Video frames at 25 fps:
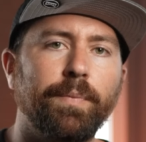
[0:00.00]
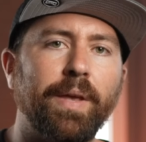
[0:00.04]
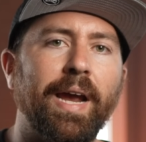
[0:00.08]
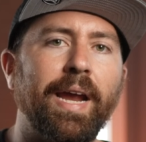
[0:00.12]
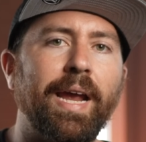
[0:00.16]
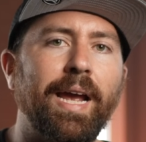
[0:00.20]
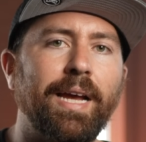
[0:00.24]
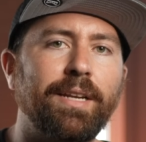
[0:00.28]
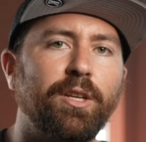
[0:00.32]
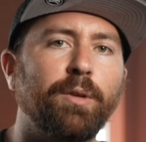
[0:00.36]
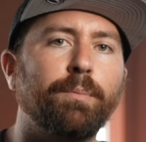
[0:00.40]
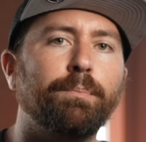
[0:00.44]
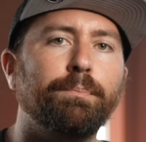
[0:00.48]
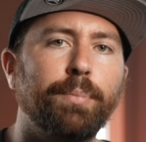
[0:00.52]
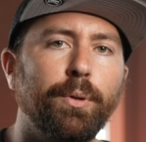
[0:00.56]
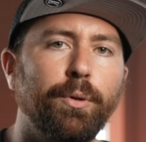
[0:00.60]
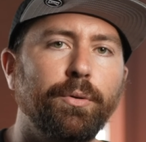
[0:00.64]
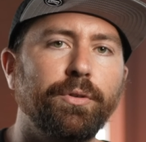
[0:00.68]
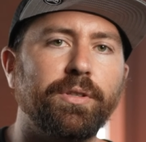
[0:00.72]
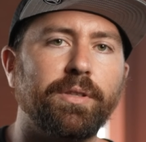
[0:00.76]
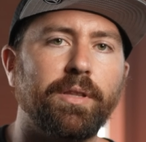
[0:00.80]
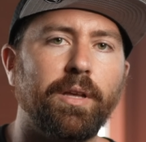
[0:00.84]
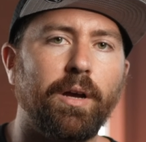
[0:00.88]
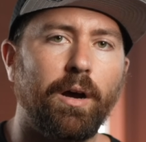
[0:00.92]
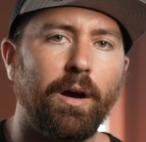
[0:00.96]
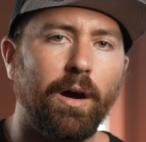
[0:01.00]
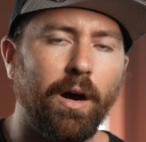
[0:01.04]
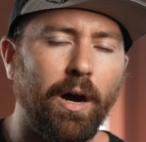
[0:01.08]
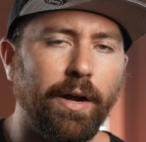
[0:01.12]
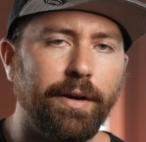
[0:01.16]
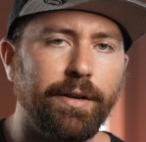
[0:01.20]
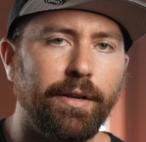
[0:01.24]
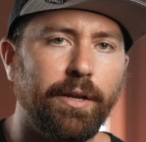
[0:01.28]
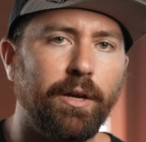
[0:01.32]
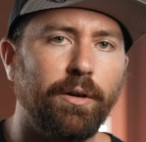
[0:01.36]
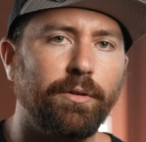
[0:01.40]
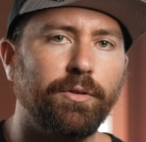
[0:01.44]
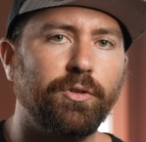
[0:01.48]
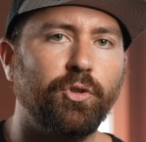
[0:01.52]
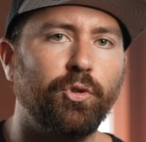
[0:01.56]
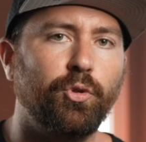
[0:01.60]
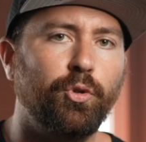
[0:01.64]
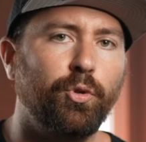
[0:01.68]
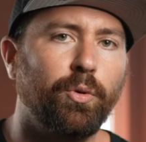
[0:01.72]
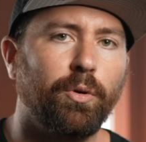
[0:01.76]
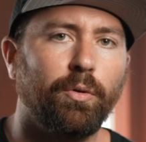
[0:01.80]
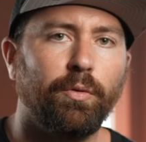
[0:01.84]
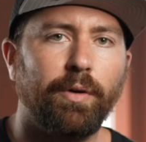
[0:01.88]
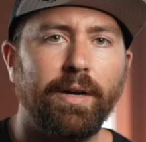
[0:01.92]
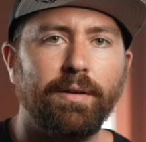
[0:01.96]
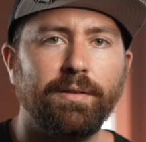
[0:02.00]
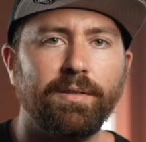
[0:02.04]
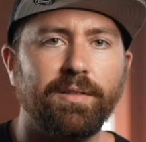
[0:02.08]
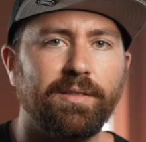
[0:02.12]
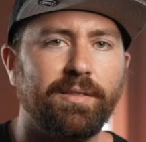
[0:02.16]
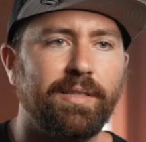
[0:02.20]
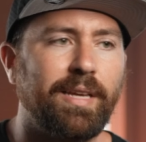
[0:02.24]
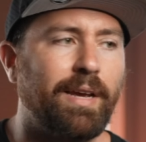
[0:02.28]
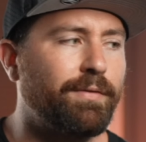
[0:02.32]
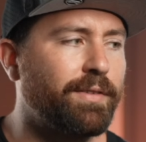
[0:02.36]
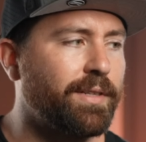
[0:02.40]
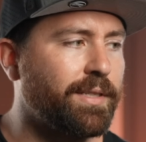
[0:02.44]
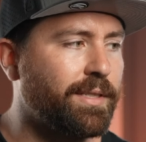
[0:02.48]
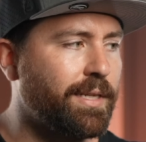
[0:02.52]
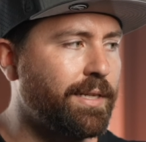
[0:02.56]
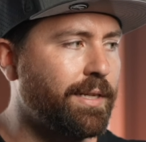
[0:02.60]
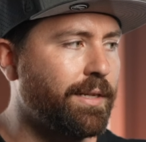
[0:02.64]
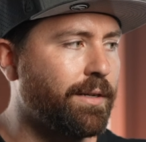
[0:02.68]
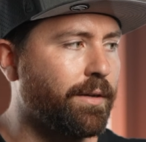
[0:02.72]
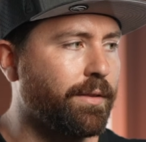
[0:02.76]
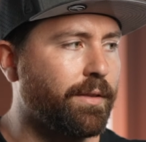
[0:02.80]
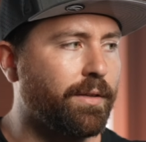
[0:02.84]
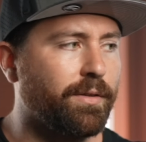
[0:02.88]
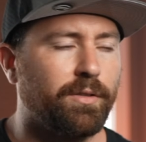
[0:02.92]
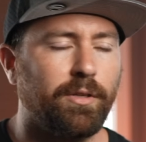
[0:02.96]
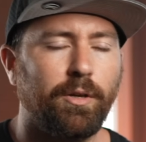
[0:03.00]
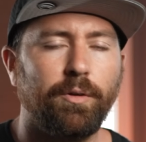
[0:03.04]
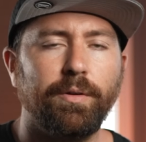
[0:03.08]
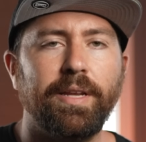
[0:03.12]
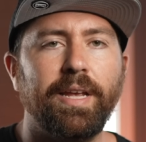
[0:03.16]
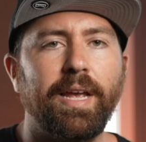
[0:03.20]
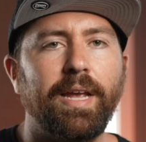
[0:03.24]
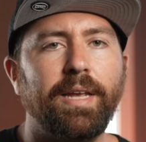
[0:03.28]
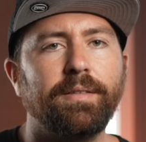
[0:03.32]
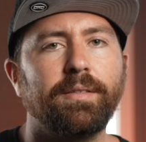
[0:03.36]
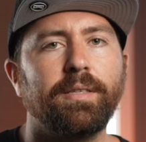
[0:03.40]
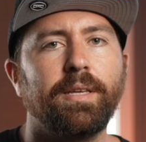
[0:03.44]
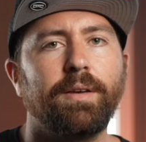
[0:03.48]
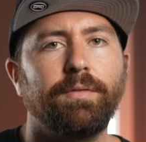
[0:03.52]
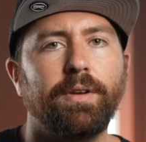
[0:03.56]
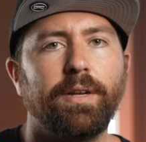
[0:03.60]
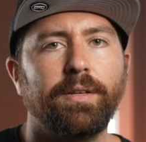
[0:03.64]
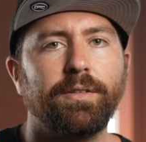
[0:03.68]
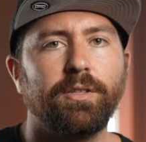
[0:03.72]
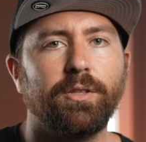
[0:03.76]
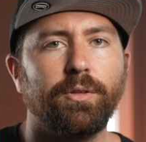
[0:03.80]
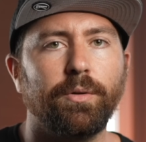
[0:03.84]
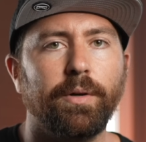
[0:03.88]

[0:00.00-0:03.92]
I had to boost the audio to around seventeen on the Sony a seven S